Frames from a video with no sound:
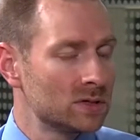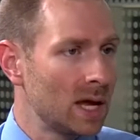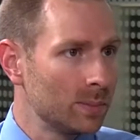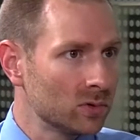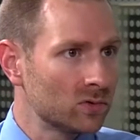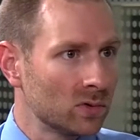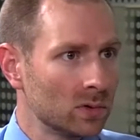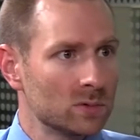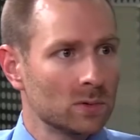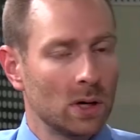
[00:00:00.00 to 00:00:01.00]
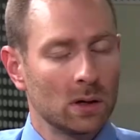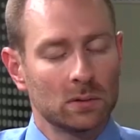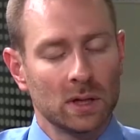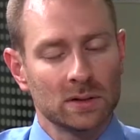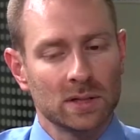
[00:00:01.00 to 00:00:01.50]
staples firms,
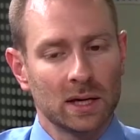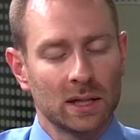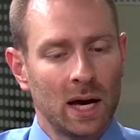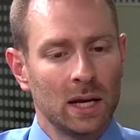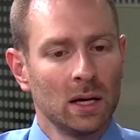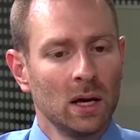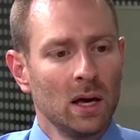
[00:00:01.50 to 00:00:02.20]
things like that.